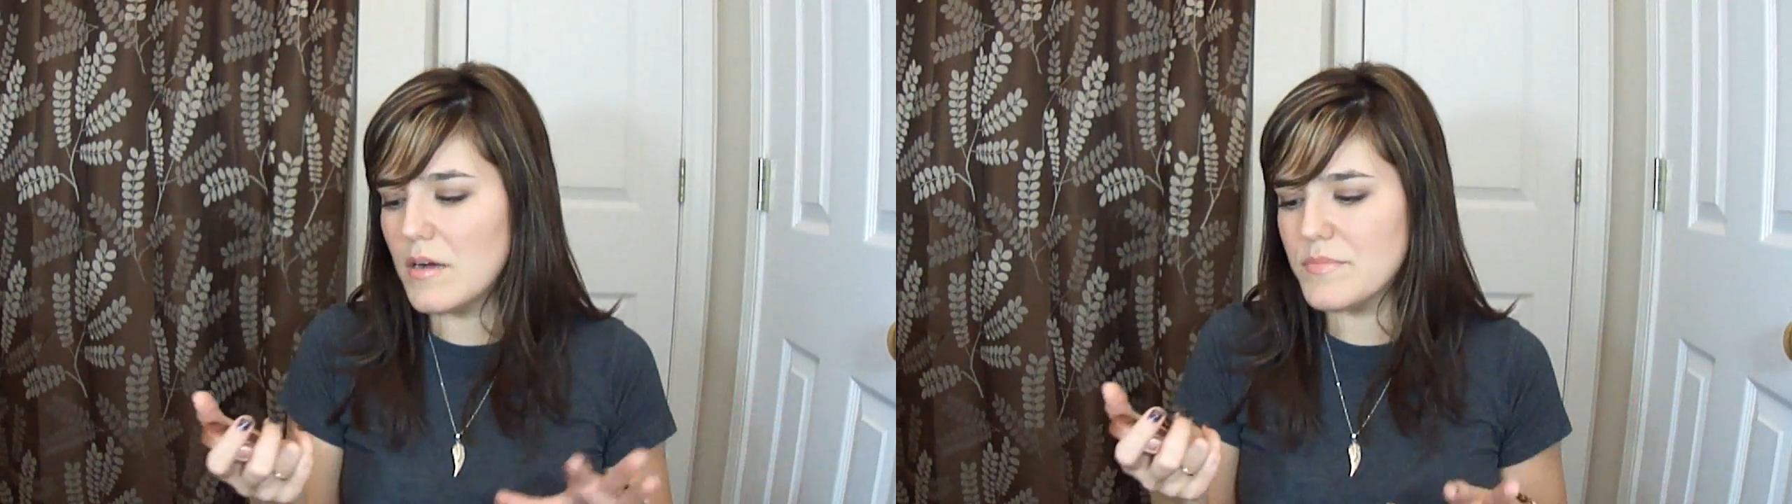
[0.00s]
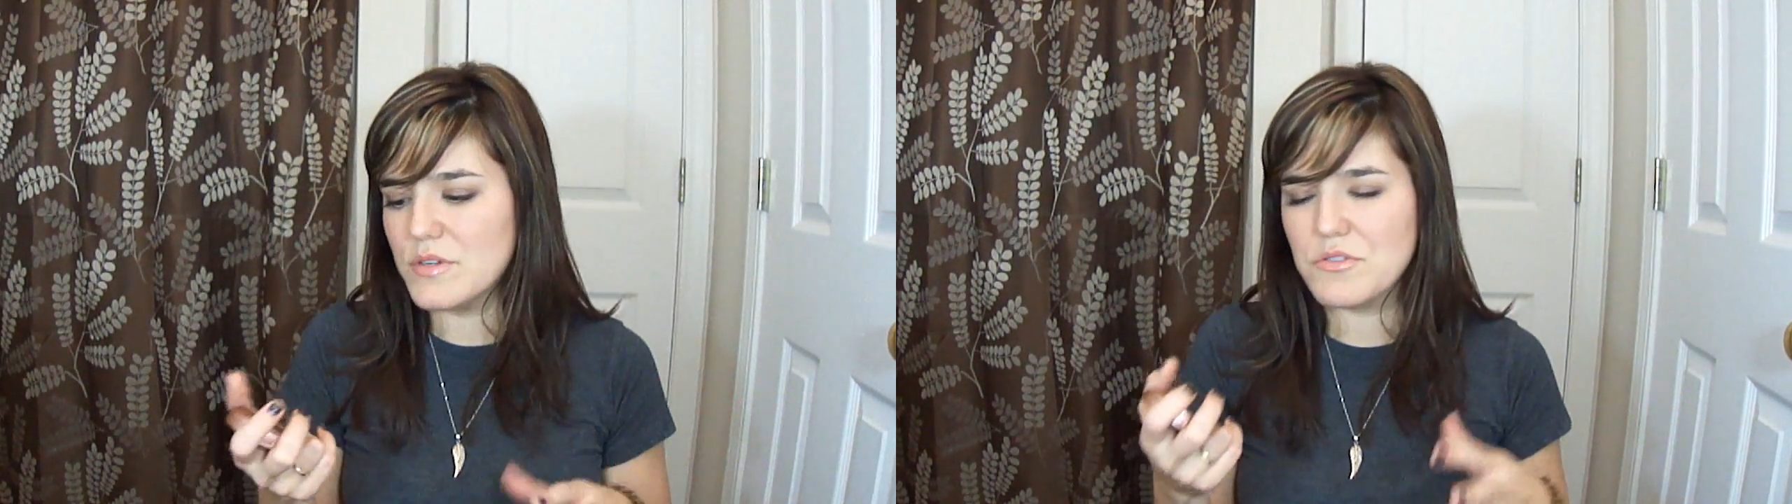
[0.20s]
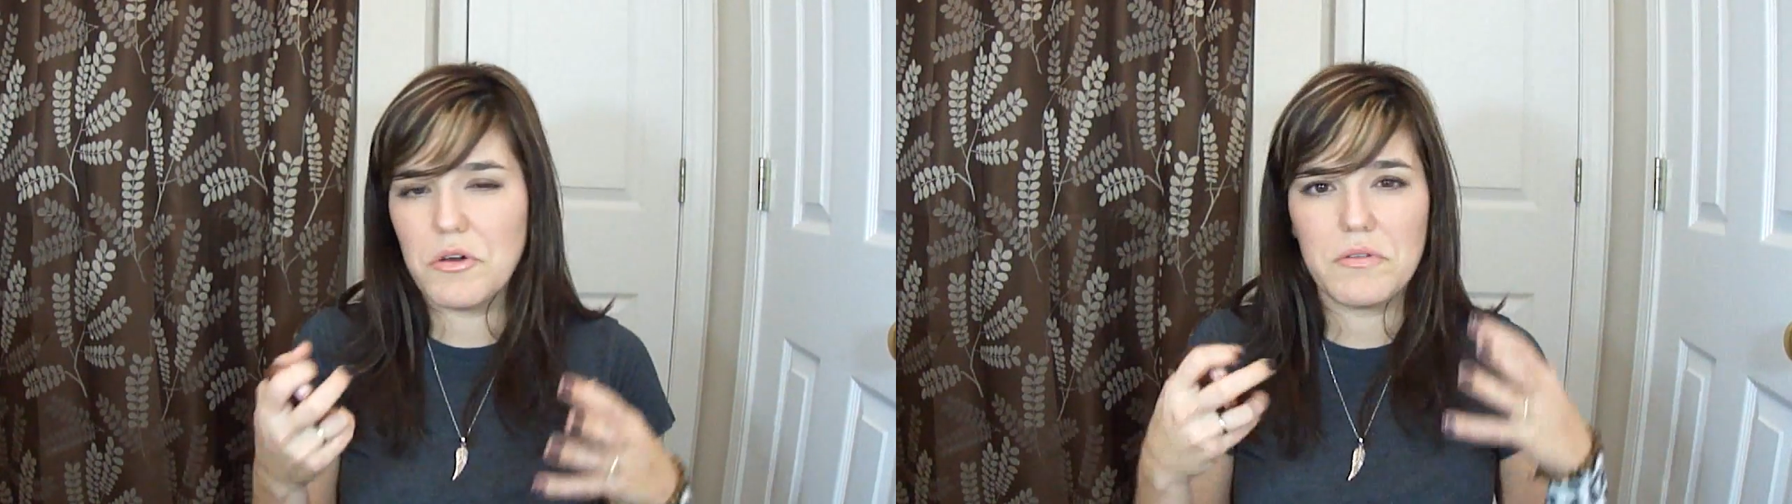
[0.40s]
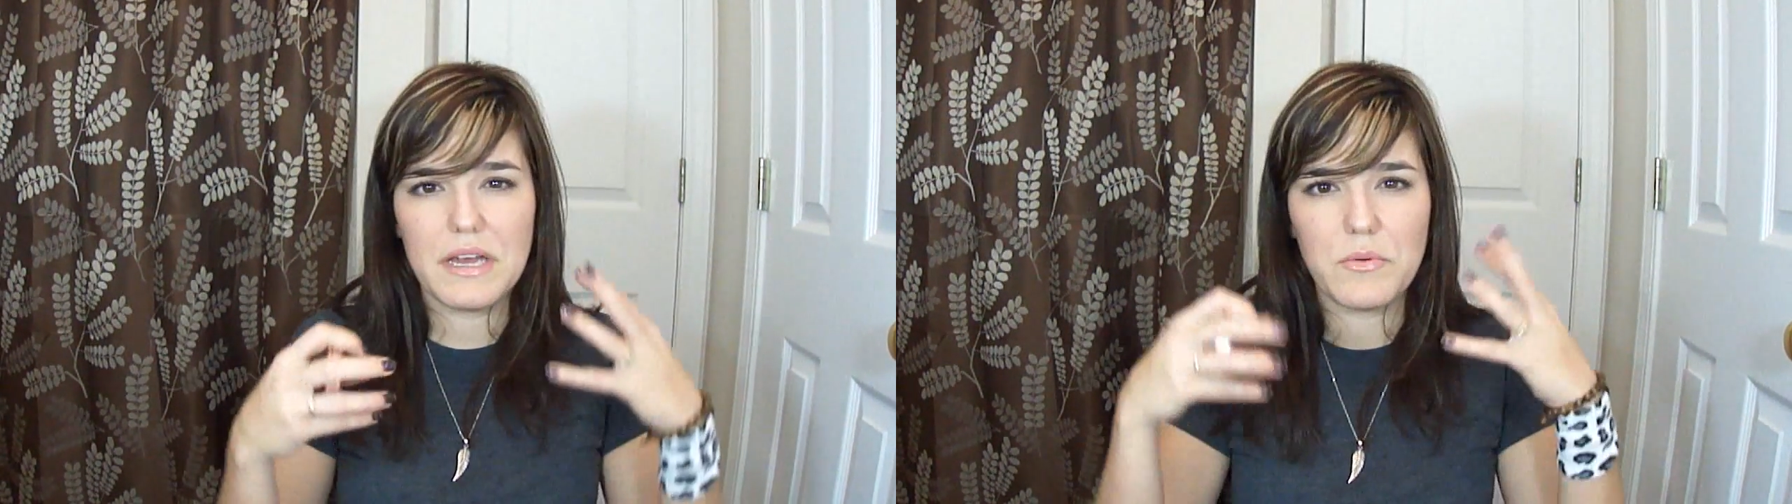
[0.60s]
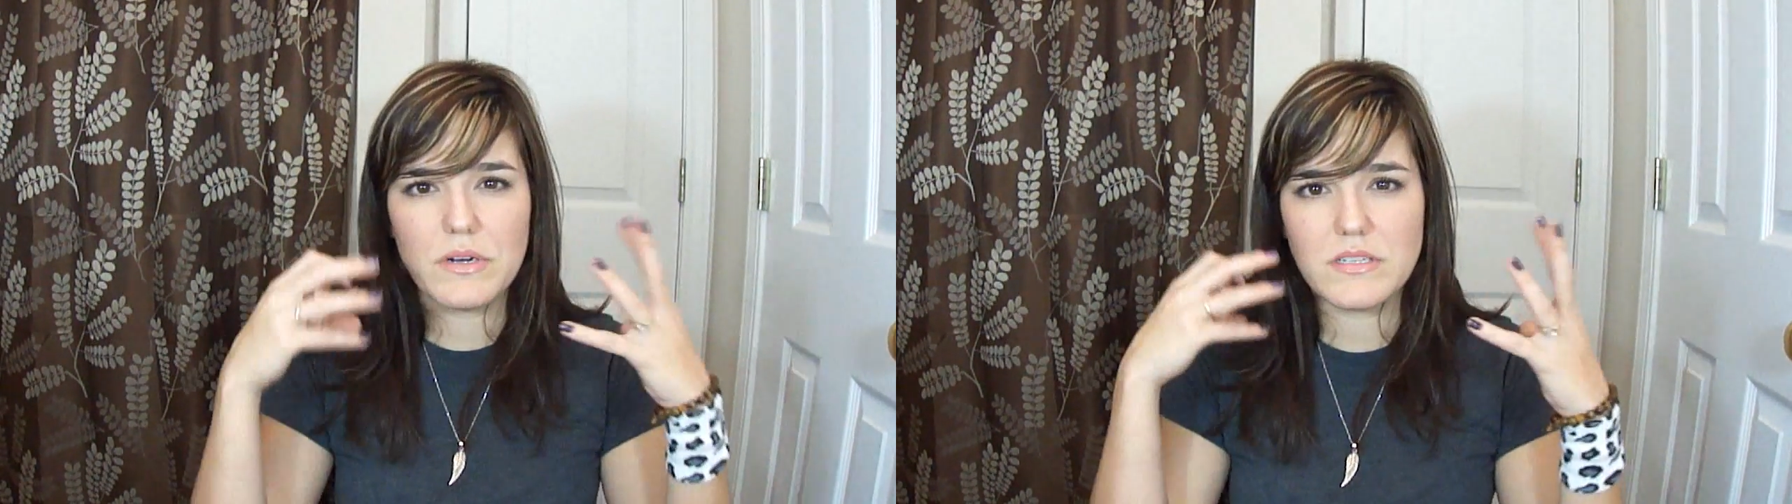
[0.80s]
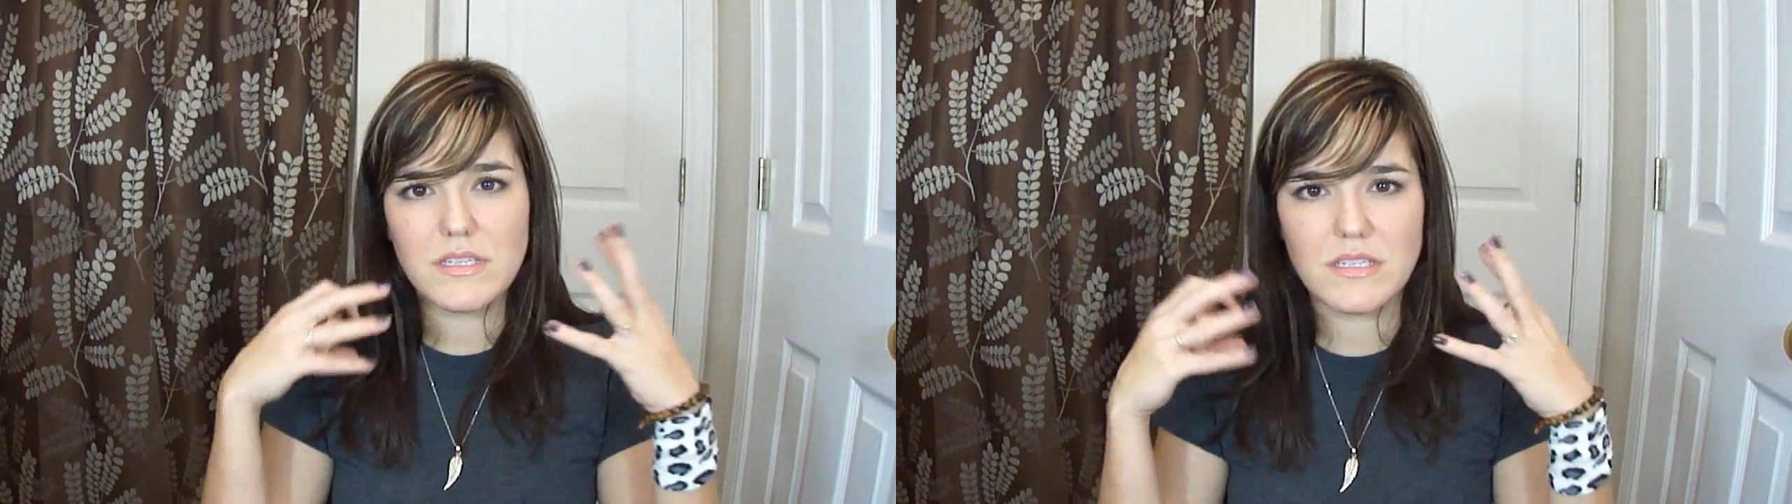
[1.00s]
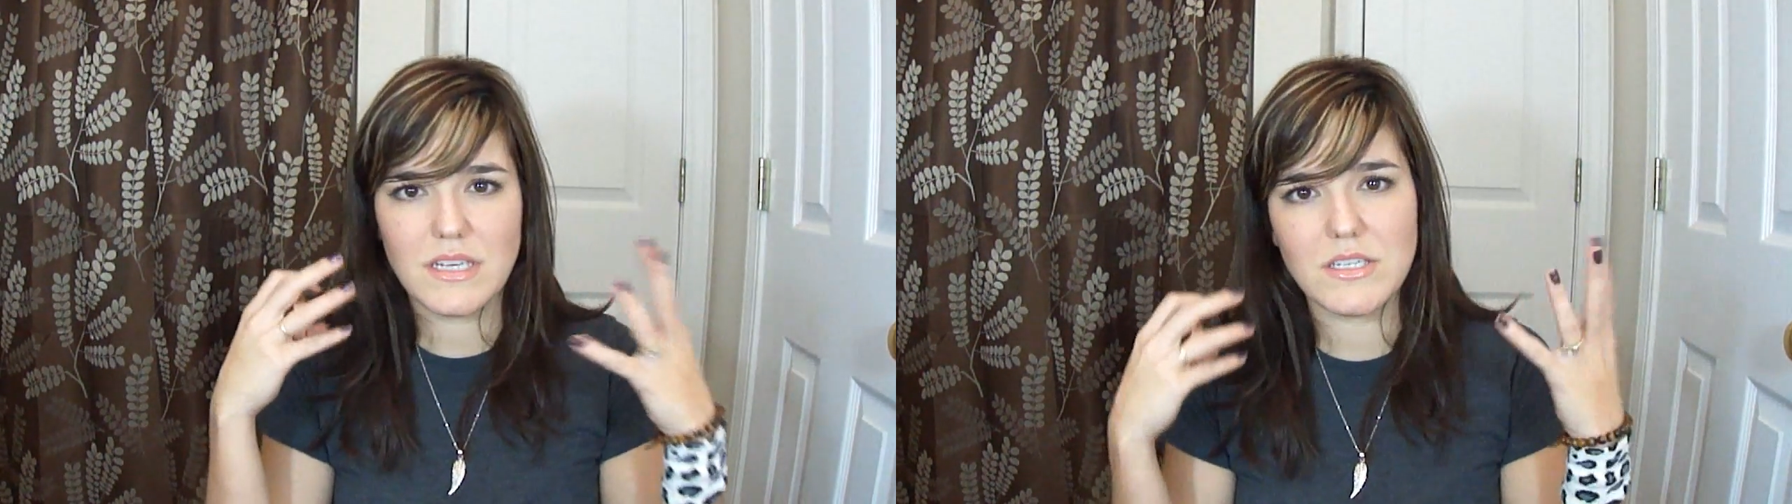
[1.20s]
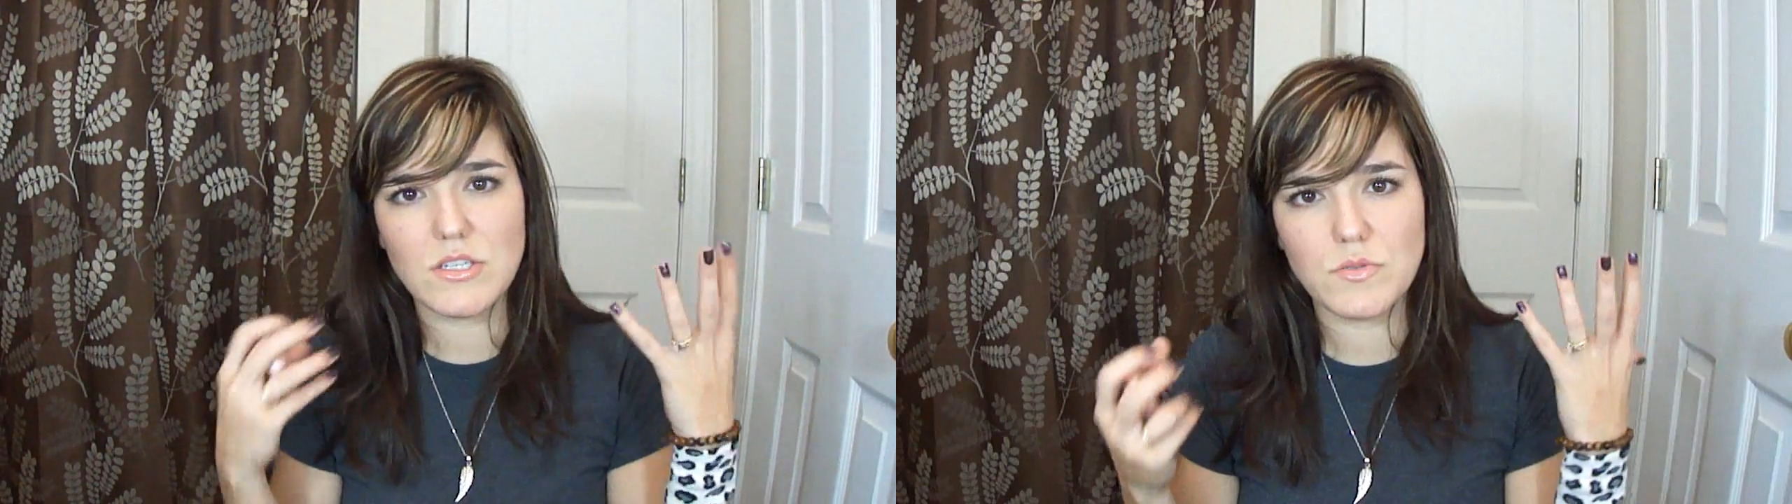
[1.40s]
There's no like weird
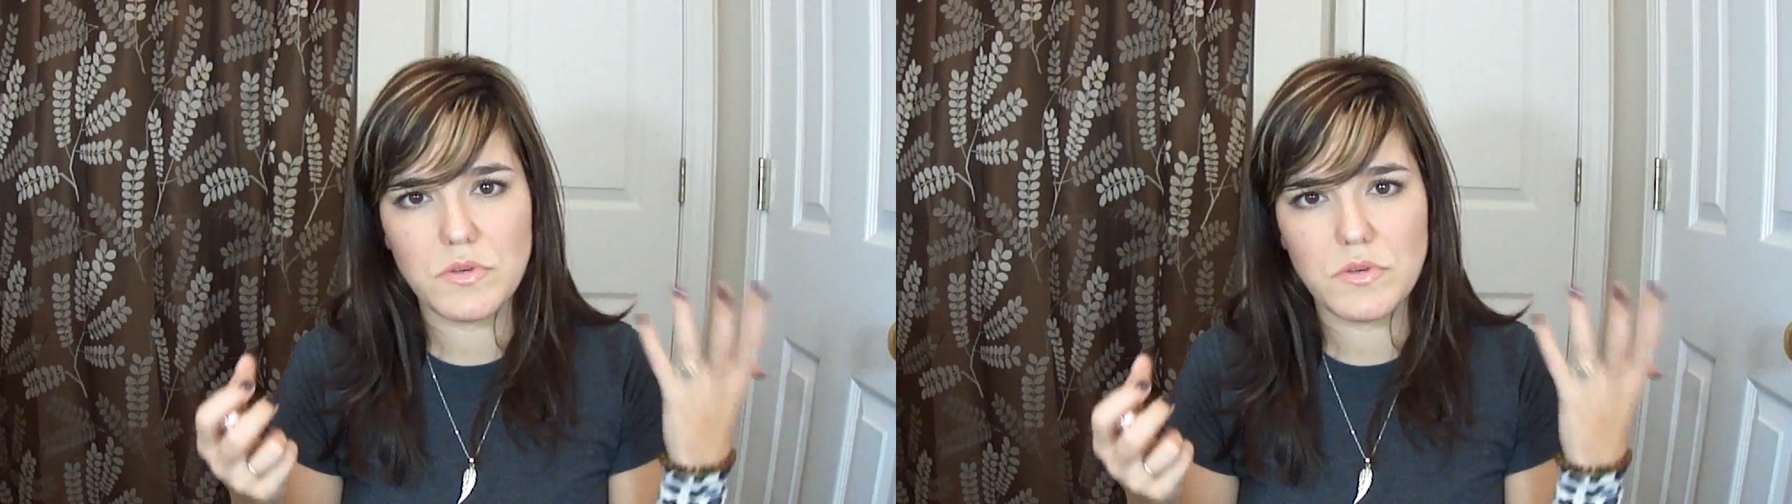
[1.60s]
sensations